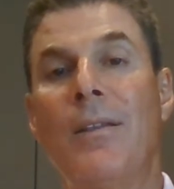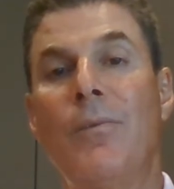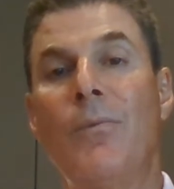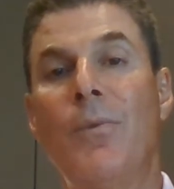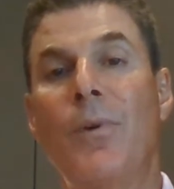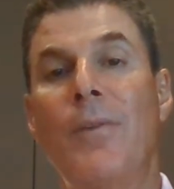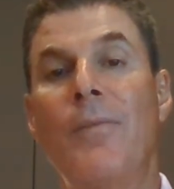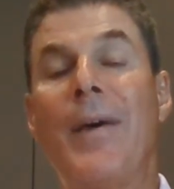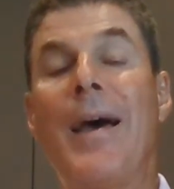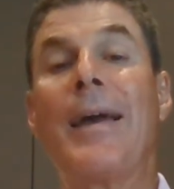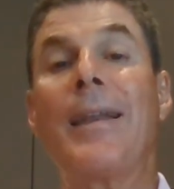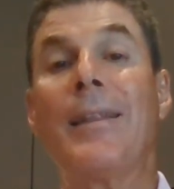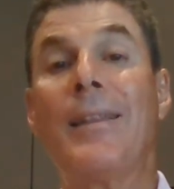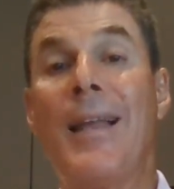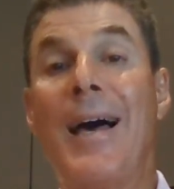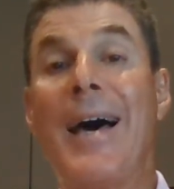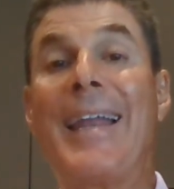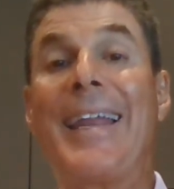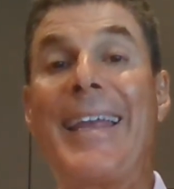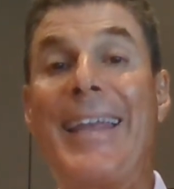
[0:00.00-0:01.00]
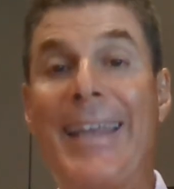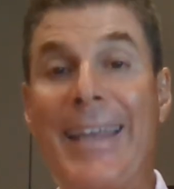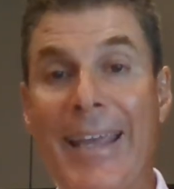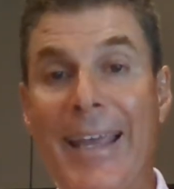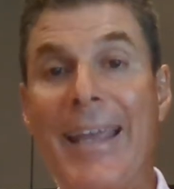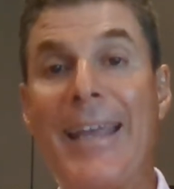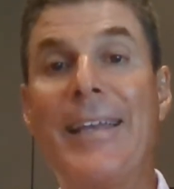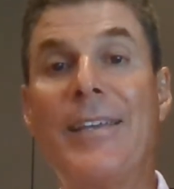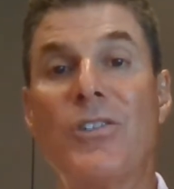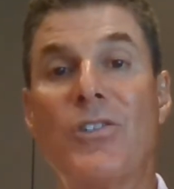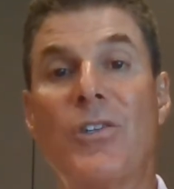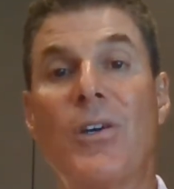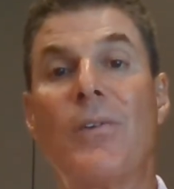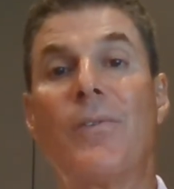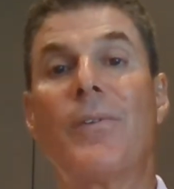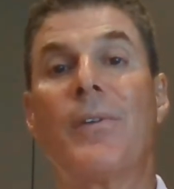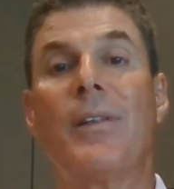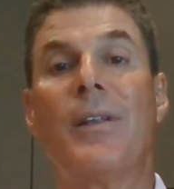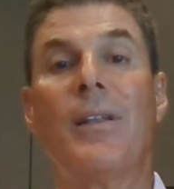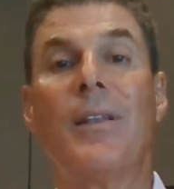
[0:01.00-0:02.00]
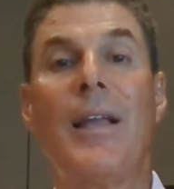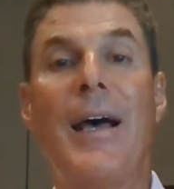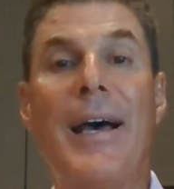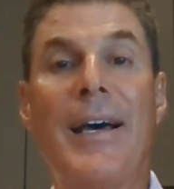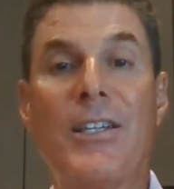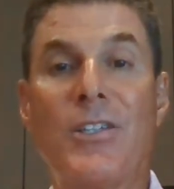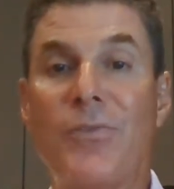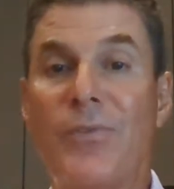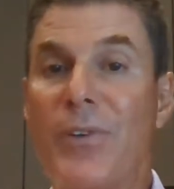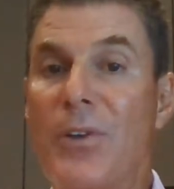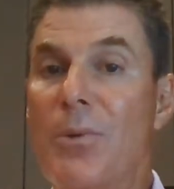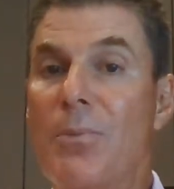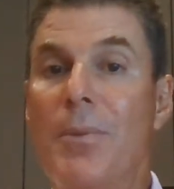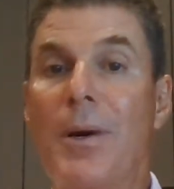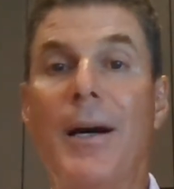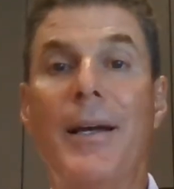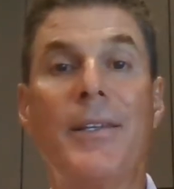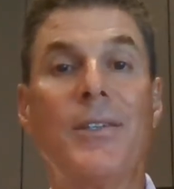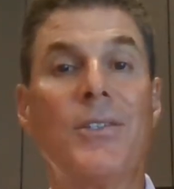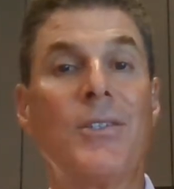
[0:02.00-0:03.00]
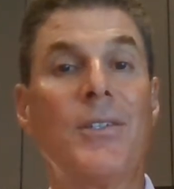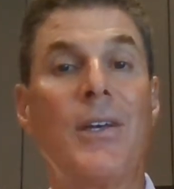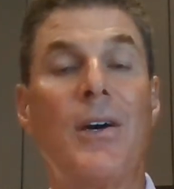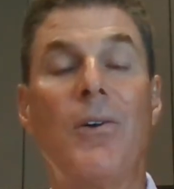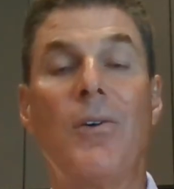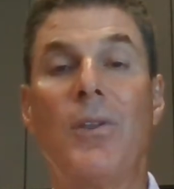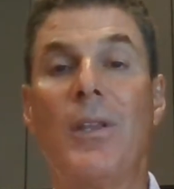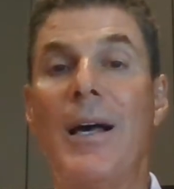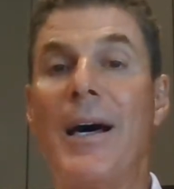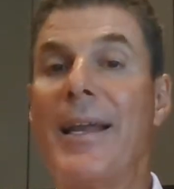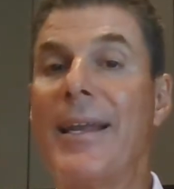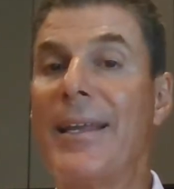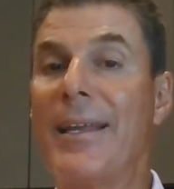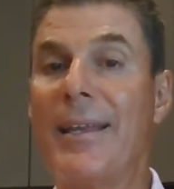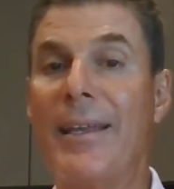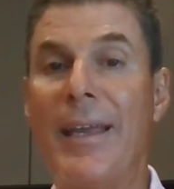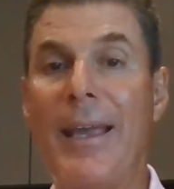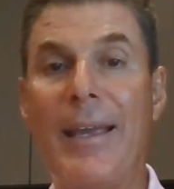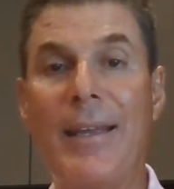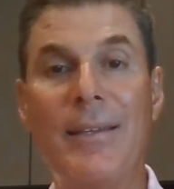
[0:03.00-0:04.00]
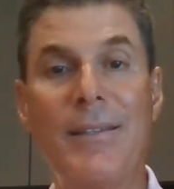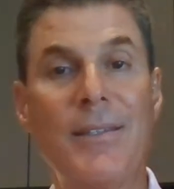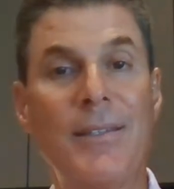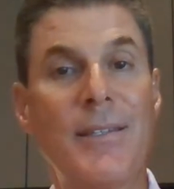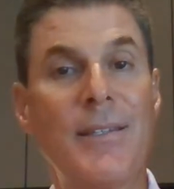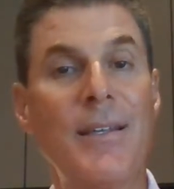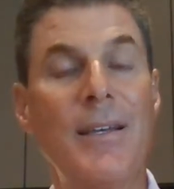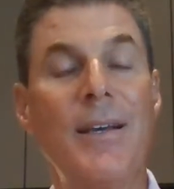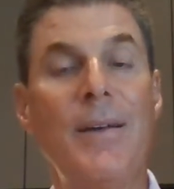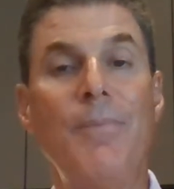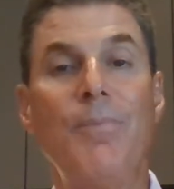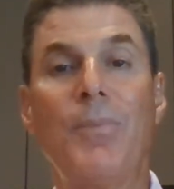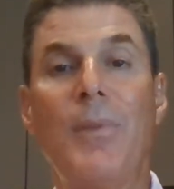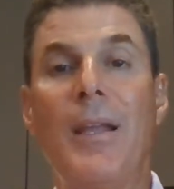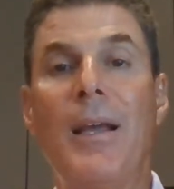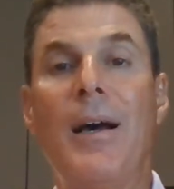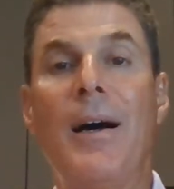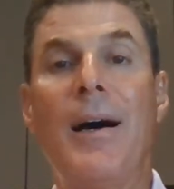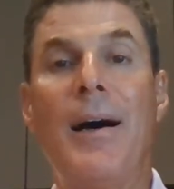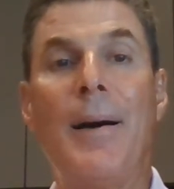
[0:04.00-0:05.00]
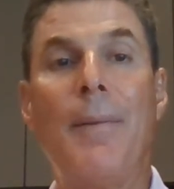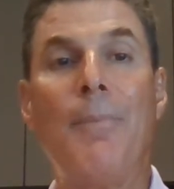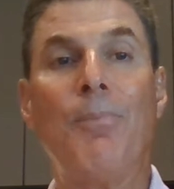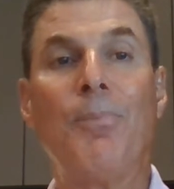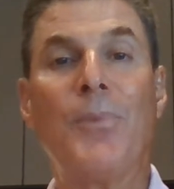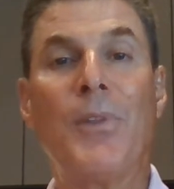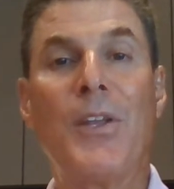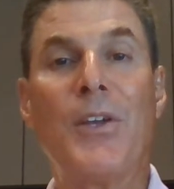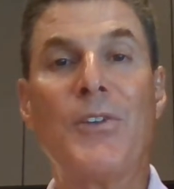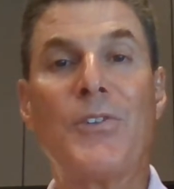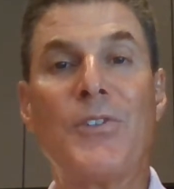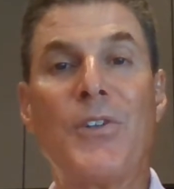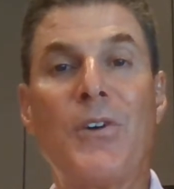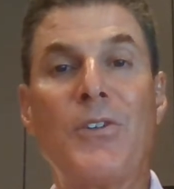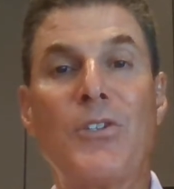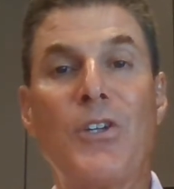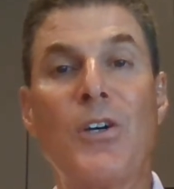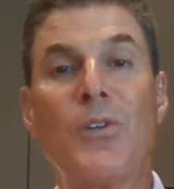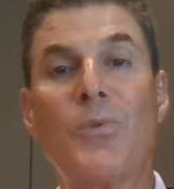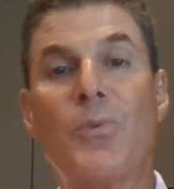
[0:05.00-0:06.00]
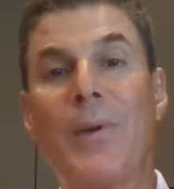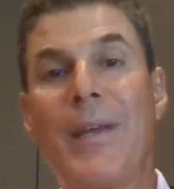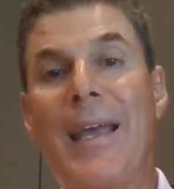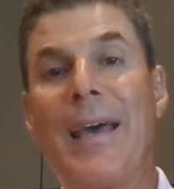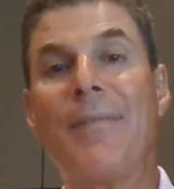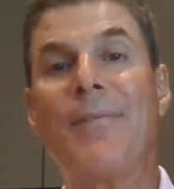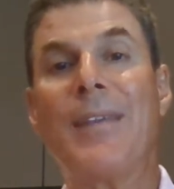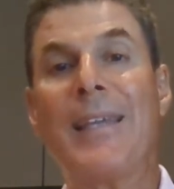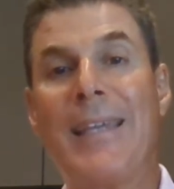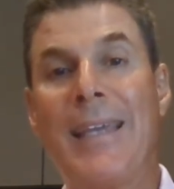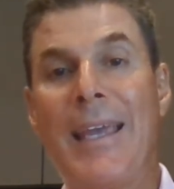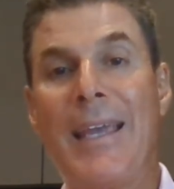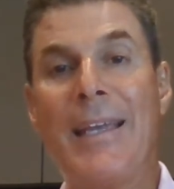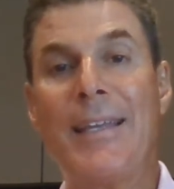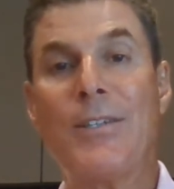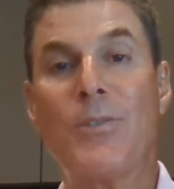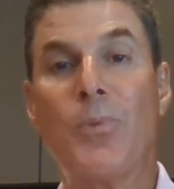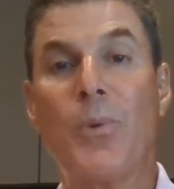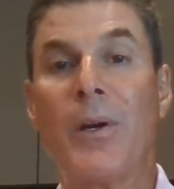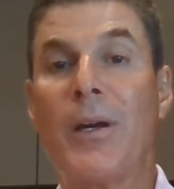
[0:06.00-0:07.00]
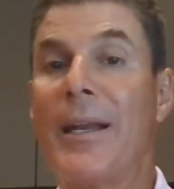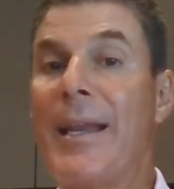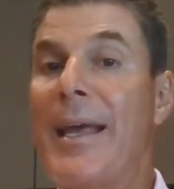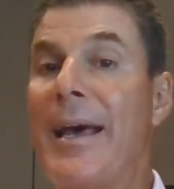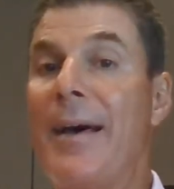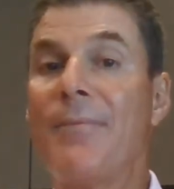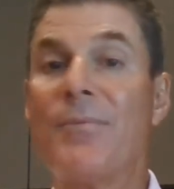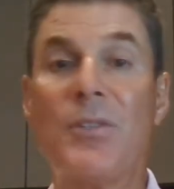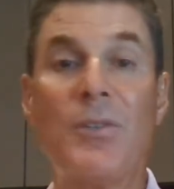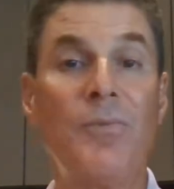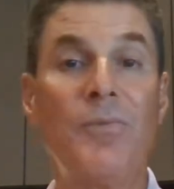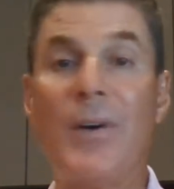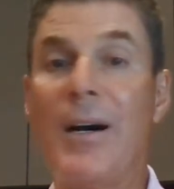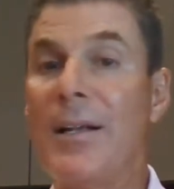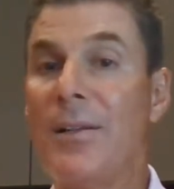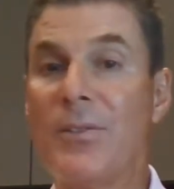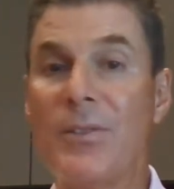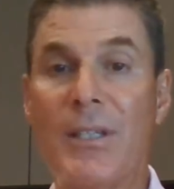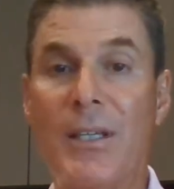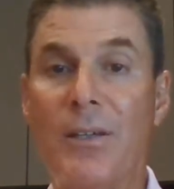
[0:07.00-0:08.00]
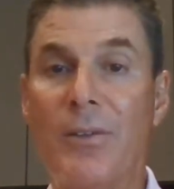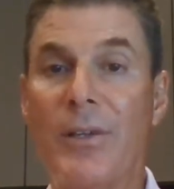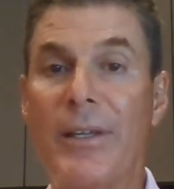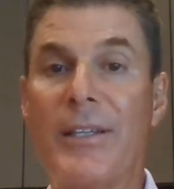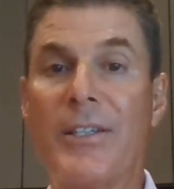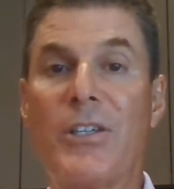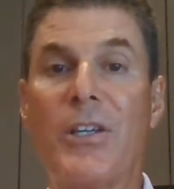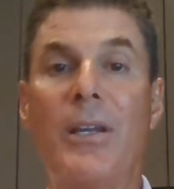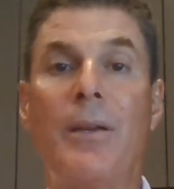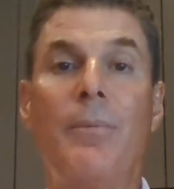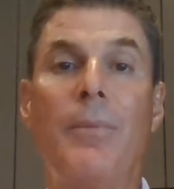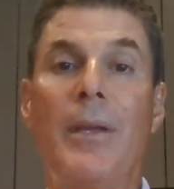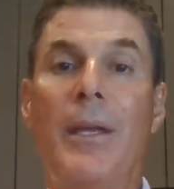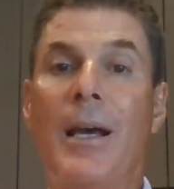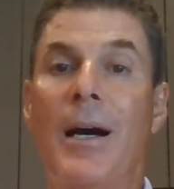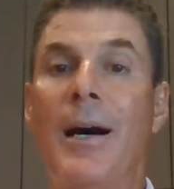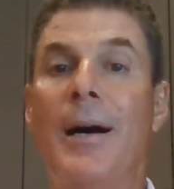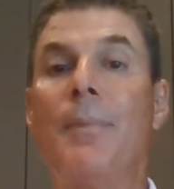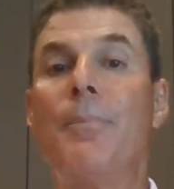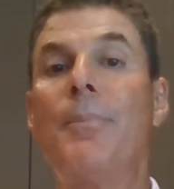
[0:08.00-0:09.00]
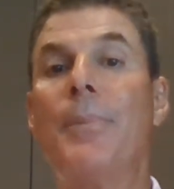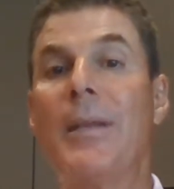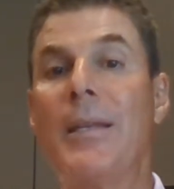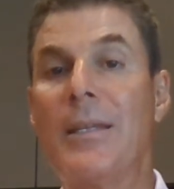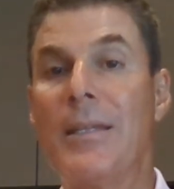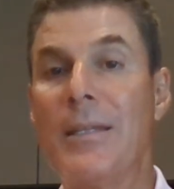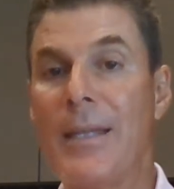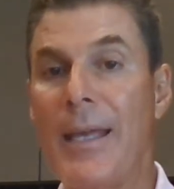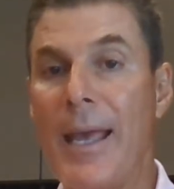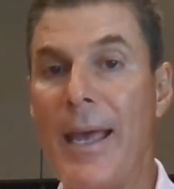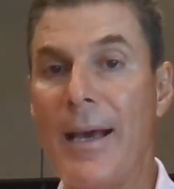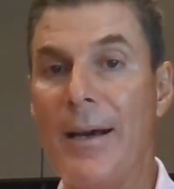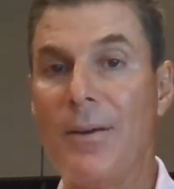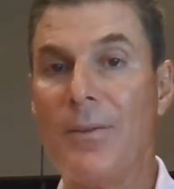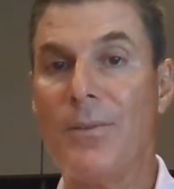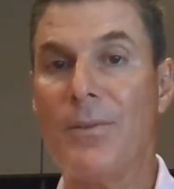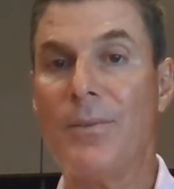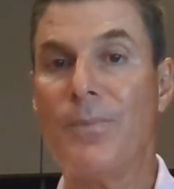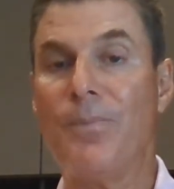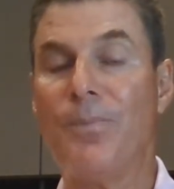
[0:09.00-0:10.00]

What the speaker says: we've had a lot of gains over the last few months. So a lot of gains, so as long as we have the gains, we're going to have some volatility. It's going to be up and down